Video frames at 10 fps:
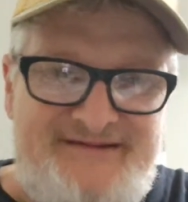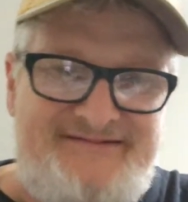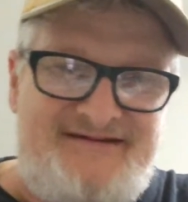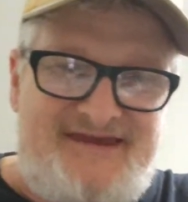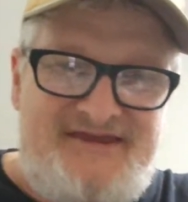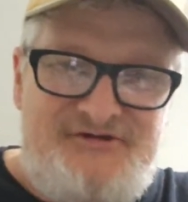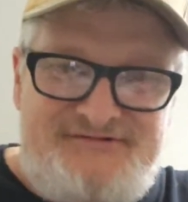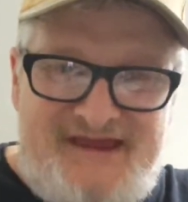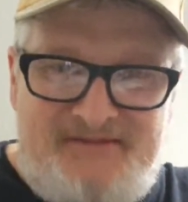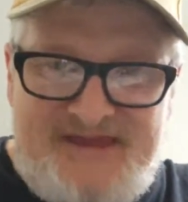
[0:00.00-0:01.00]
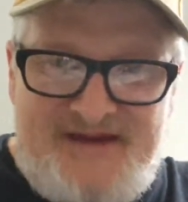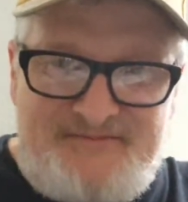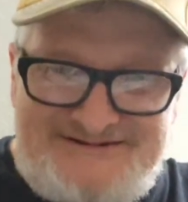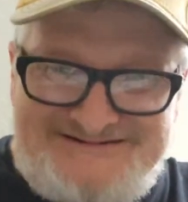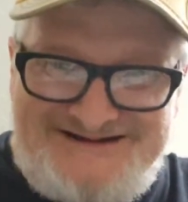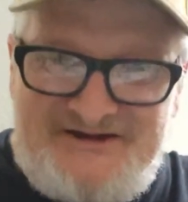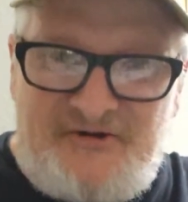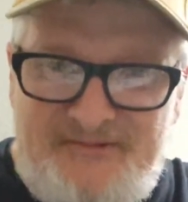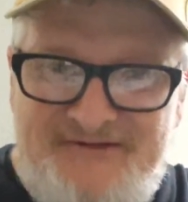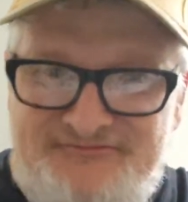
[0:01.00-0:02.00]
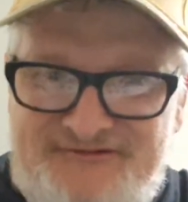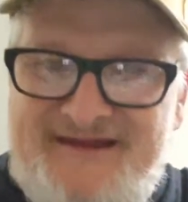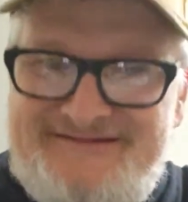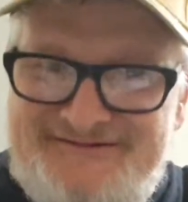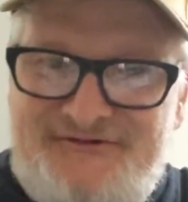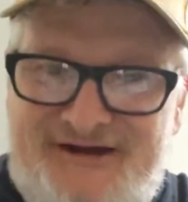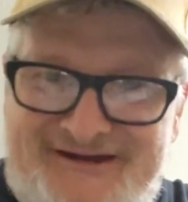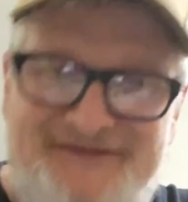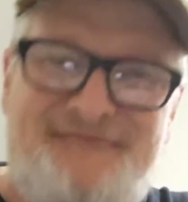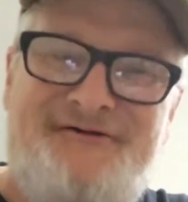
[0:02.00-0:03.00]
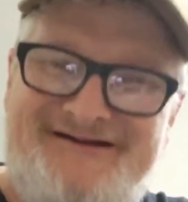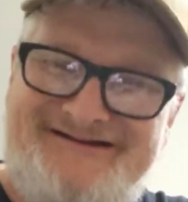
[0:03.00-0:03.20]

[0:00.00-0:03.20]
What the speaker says: I said, can you take that machine on my face so I can...